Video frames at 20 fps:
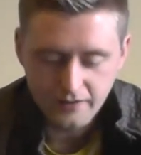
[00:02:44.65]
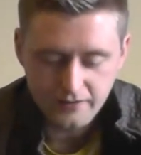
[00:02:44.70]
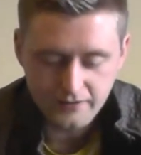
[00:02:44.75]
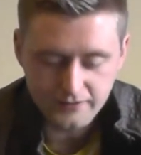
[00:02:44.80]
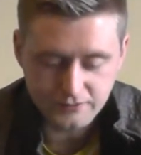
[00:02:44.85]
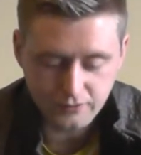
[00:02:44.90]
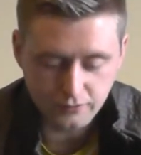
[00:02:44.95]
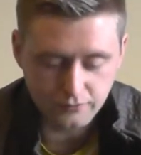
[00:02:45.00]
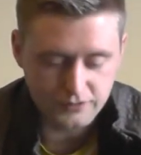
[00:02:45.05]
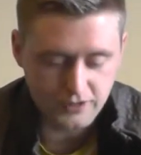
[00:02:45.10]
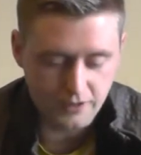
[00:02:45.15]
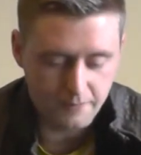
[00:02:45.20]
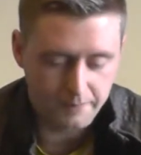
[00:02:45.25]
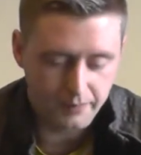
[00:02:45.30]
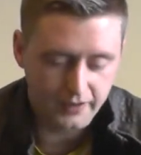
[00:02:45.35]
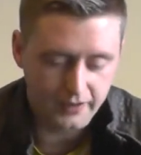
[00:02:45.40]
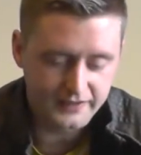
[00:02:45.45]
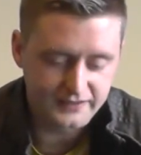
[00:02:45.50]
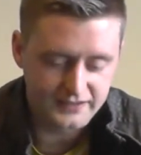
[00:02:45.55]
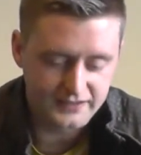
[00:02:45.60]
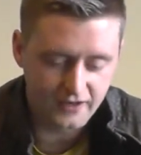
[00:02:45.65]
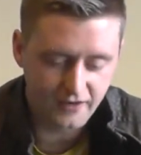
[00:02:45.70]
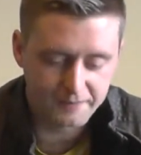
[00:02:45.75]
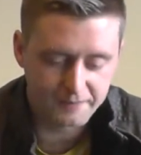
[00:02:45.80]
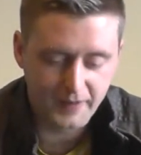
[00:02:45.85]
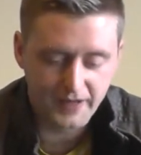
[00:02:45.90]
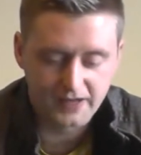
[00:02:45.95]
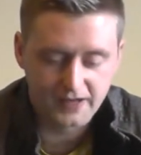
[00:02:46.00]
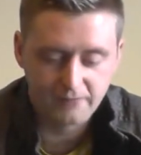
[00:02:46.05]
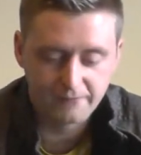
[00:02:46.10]
There's also plenty
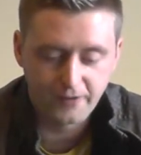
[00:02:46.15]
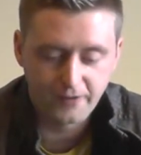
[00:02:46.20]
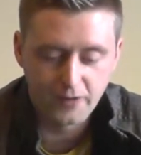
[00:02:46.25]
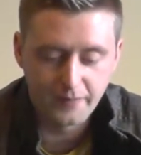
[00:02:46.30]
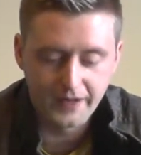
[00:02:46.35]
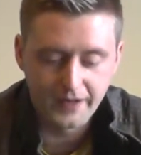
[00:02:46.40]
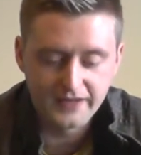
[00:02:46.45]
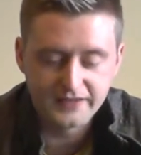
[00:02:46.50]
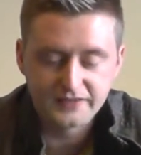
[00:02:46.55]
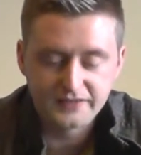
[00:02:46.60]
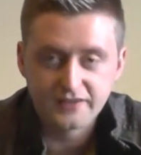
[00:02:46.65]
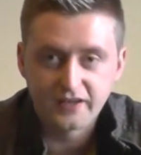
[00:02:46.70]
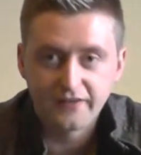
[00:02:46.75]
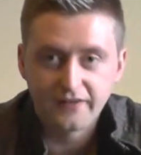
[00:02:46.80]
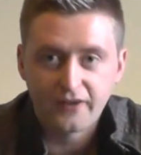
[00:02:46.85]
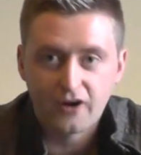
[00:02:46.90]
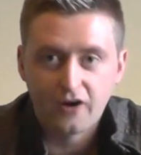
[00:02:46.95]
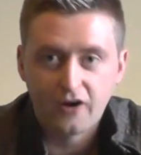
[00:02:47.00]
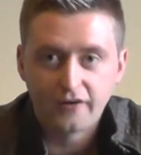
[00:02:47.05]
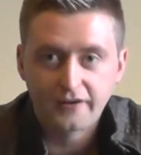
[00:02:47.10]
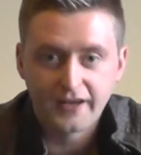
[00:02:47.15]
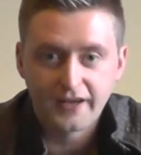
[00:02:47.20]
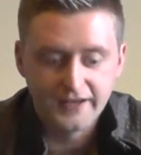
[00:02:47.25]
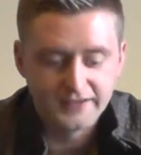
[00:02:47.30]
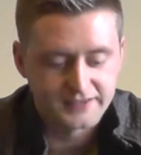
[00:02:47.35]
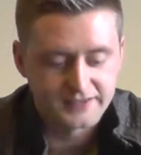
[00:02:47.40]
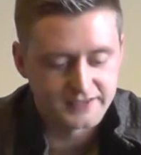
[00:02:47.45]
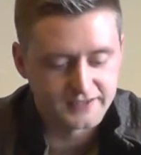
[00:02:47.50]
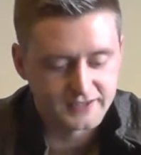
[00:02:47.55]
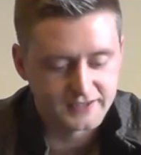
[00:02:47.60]
of packing foam inside the hard
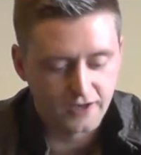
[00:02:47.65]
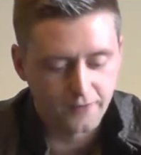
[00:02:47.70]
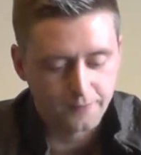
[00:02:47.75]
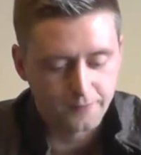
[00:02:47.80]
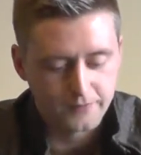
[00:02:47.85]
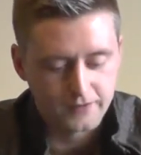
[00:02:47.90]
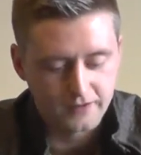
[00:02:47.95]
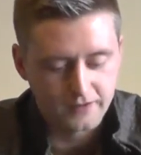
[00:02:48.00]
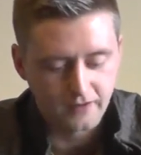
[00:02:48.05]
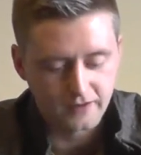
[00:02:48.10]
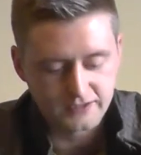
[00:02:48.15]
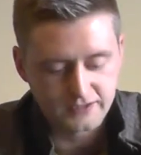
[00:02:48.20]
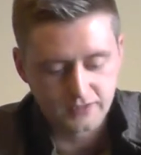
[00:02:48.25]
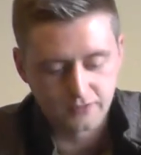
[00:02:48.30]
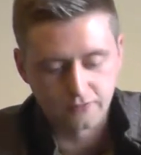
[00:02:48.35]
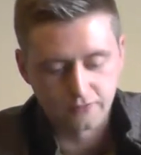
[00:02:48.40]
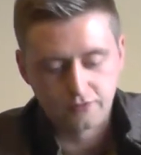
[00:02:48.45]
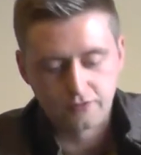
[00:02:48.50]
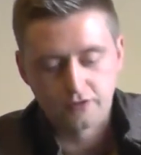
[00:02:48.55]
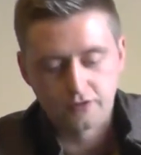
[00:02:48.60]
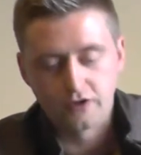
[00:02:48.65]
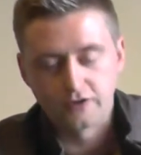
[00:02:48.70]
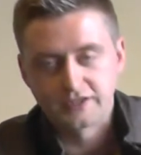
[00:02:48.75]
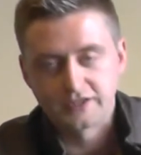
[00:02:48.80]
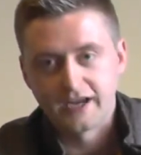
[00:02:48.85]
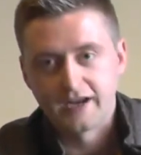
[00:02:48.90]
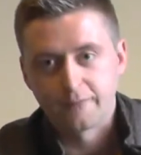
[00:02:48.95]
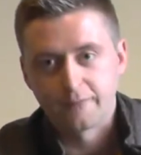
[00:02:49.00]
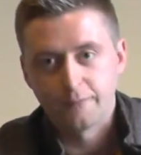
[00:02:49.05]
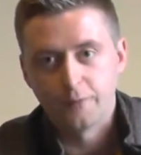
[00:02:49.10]
case itself with a nice little
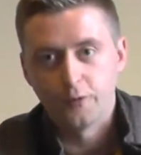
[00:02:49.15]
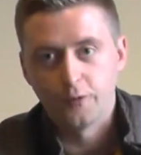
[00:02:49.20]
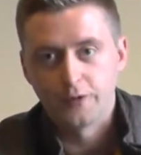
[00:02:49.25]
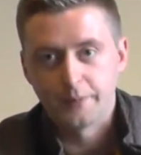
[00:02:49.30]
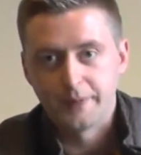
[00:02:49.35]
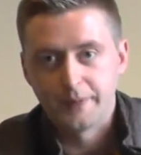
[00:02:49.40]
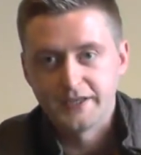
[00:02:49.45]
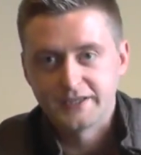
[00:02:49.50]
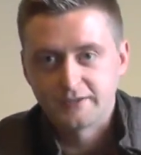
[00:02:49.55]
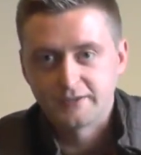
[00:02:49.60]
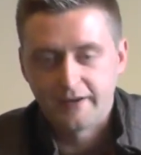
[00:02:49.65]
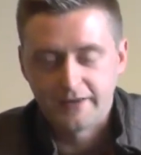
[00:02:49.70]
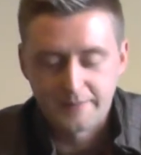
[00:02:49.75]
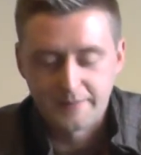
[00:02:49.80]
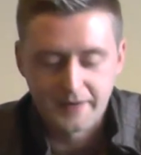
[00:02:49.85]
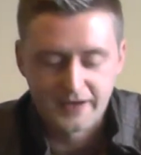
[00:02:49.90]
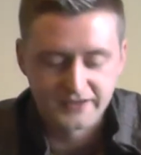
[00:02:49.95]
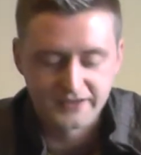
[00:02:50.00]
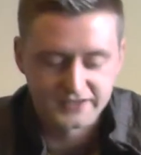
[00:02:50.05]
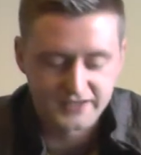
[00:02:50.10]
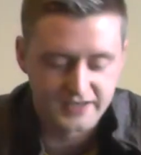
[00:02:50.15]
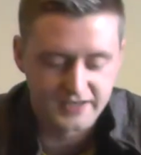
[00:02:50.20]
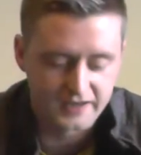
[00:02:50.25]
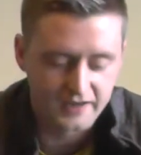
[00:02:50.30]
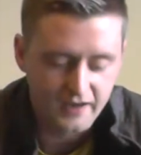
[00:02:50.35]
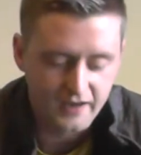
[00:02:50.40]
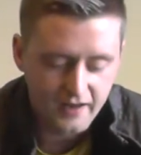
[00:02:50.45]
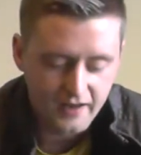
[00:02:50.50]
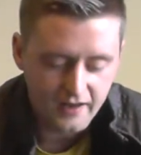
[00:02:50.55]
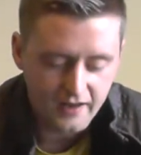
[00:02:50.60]
cutout for the pistol and the magazine.